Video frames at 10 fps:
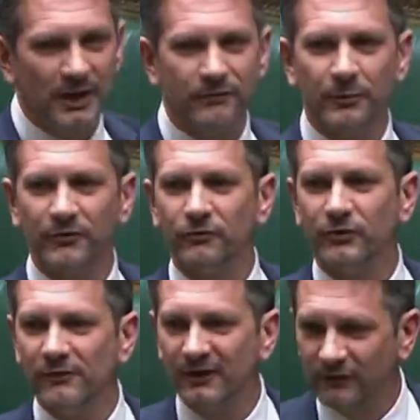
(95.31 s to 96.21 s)
if he was a
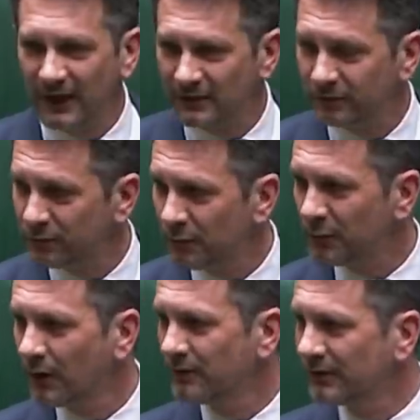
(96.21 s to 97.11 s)
Chief Executive of
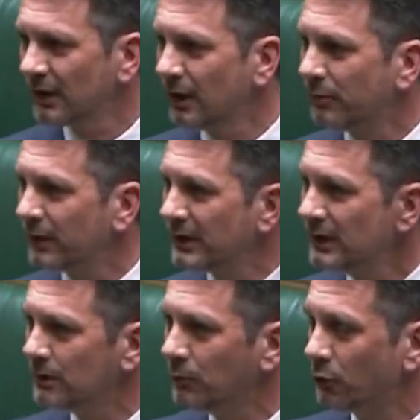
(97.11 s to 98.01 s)
a private
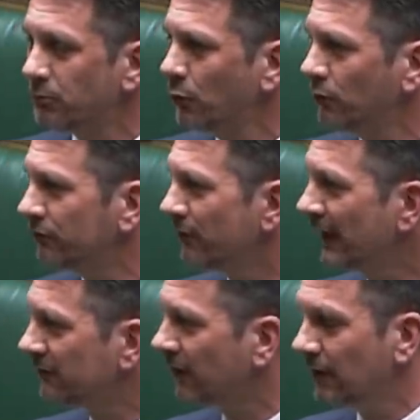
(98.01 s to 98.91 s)
company or a Board
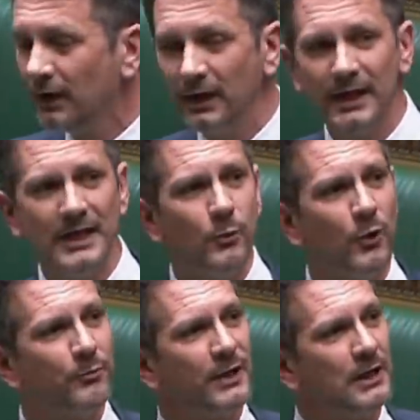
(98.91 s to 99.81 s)
Director, he
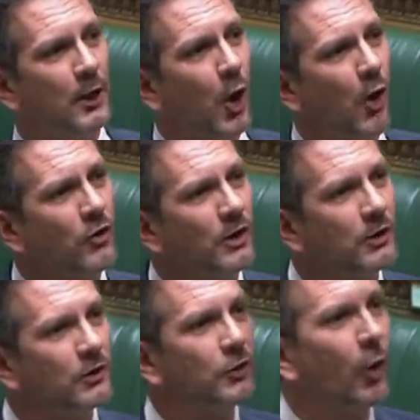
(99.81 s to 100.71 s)
would be long
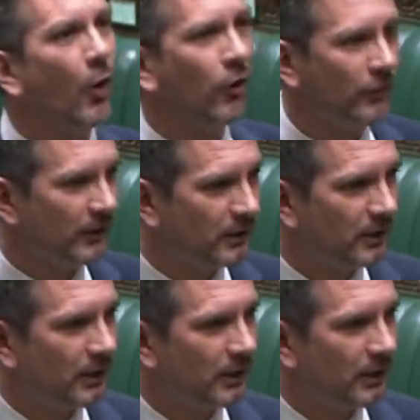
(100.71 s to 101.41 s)
gone.